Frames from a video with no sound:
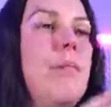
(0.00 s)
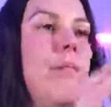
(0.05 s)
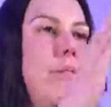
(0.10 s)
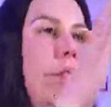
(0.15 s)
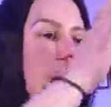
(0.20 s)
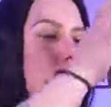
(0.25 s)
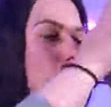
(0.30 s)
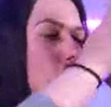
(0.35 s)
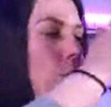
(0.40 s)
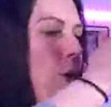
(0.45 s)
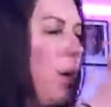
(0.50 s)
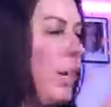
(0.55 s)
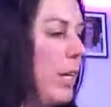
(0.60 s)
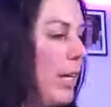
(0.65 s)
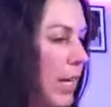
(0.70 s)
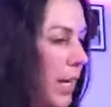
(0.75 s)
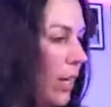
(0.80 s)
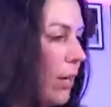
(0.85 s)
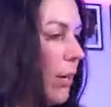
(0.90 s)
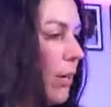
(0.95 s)
If you are
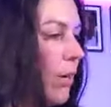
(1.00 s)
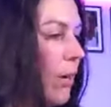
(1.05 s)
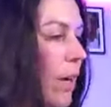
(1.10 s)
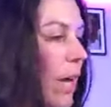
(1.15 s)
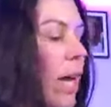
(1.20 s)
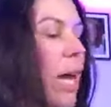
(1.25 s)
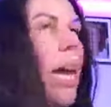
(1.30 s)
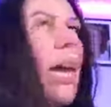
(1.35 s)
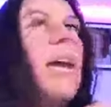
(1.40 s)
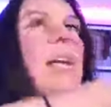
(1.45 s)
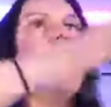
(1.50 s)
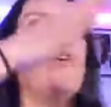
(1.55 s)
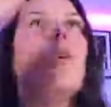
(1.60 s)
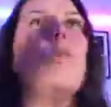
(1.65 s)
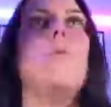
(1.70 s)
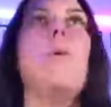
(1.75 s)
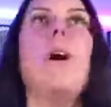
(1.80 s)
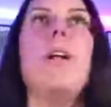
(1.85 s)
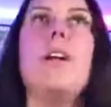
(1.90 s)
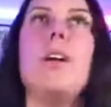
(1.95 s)
here and
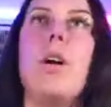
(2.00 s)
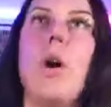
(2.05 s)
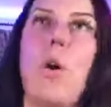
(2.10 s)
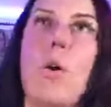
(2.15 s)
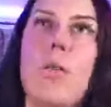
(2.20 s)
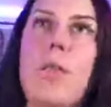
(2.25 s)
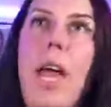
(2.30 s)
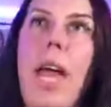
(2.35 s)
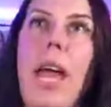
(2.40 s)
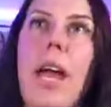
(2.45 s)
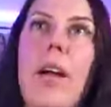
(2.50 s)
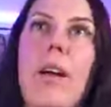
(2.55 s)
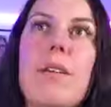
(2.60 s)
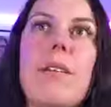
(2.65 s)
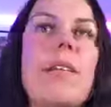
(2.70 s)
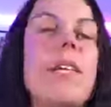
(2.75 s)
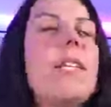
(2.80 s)
you want to go there,